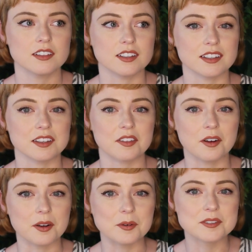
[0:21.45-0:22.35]
like I
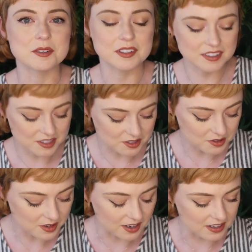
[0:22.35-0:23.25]
thought I was going
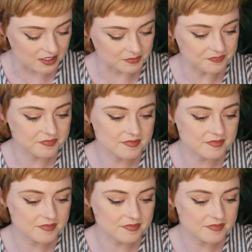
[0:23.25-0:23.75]
to. Um,